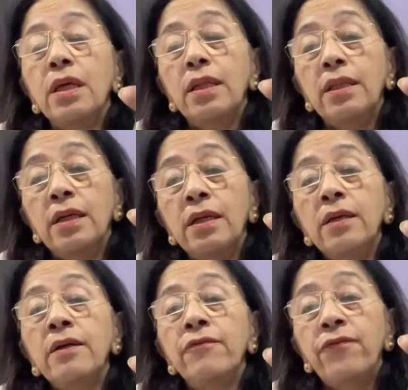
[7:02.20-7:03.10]

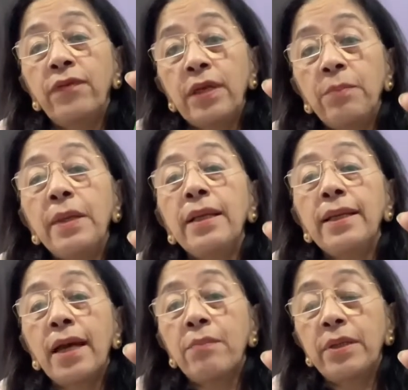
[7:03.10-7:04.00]
the female
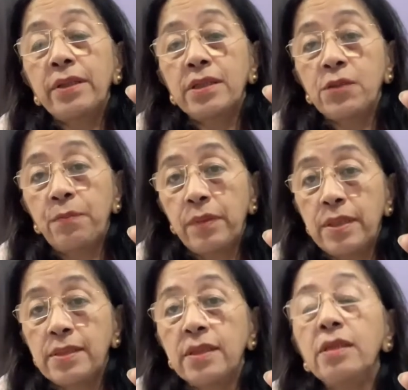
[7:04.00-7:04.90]
gamete is
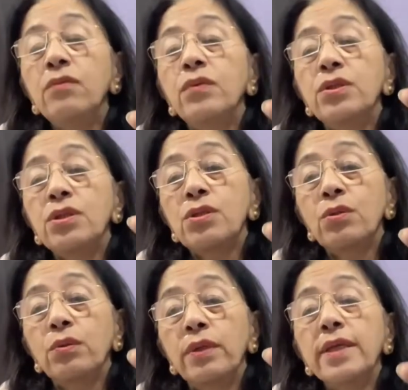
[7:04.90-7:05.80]
present, which is
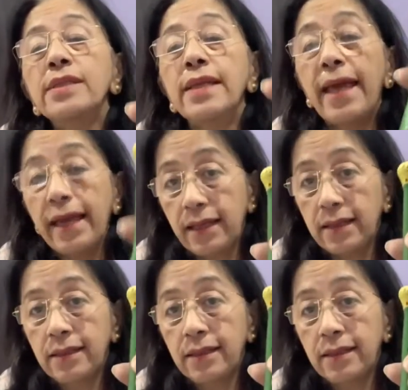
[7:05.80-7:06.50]
known as egg.